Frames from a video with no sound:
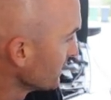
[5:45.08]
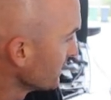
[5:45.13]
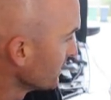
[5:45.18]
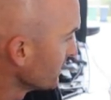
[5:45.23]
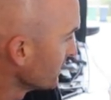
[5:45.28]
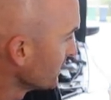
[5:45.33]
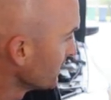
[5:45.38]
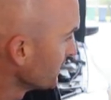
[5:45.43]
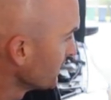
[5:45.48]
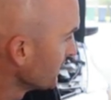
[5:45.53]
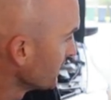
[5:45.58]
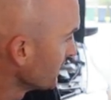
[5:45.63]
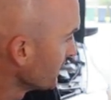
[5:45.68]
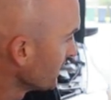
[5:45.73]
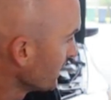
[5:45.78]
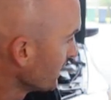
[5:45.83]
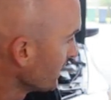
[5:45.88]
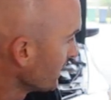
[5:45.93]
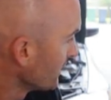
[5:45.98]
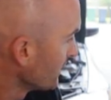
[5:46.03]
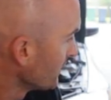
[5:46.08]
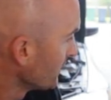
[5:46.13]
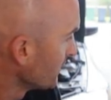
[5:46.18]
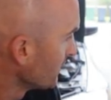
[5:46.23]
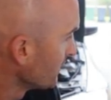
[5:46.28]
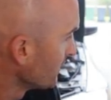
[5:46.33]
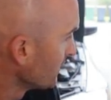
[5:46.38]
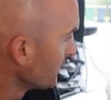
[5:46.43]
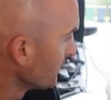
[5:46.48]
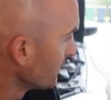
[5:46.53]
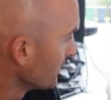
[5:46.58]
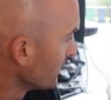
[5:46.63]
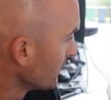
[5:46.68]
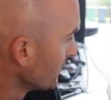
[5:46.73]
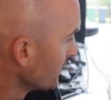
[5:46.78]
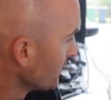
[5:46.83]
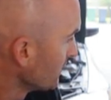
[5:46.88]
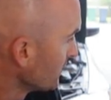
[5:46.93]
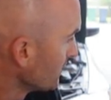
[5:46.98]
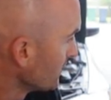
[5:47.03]

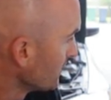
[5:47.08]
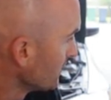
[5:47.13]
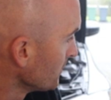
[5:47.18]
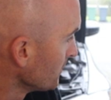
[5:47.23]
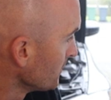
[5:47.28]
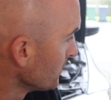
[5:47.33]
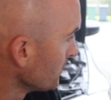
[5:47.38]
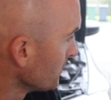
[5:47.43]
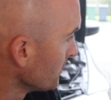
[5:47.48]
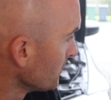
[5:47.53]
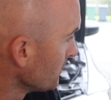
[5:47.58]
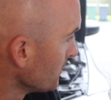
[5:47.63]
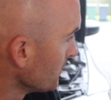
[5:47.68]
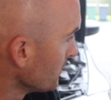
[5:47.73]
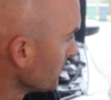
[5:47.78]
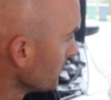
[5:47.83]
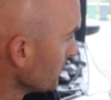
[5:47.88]
Nobody speaks.